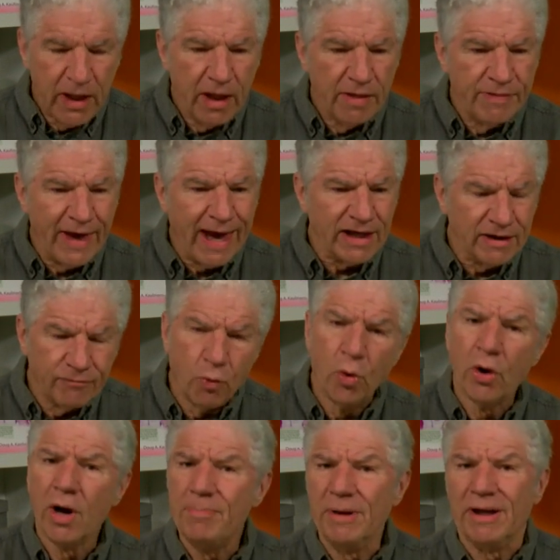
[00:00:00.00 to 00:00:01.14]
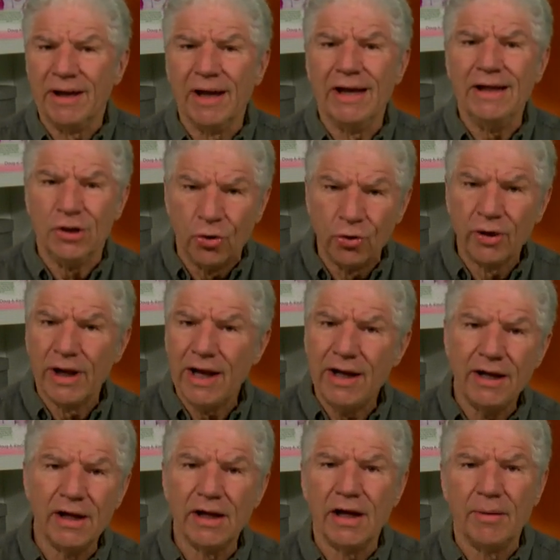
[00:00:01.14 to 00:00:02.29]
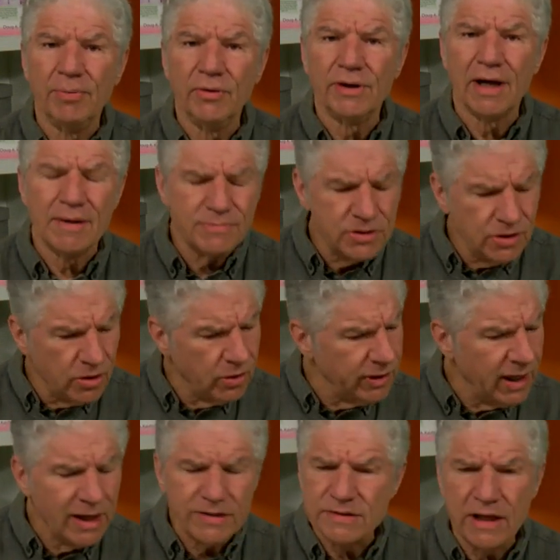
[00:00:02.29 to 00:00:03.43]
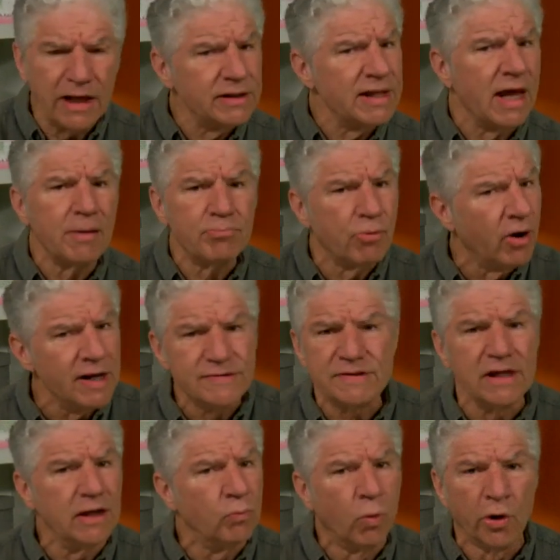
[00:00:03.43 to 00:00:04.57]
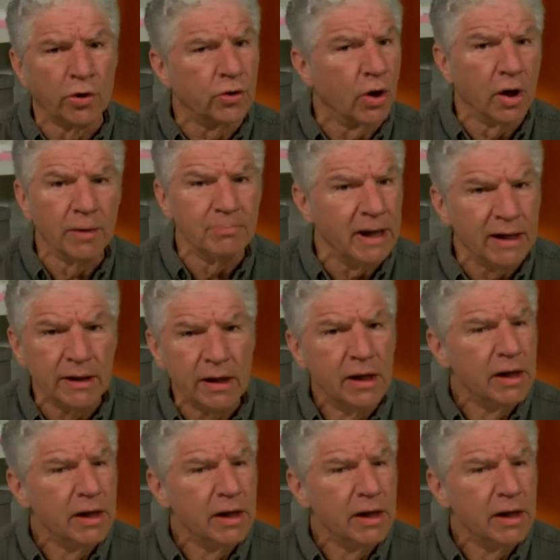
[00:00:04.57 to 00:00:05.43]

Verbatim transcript: that if we're up at night urinating a couple of times, you know, let's get that prostate worked on, man.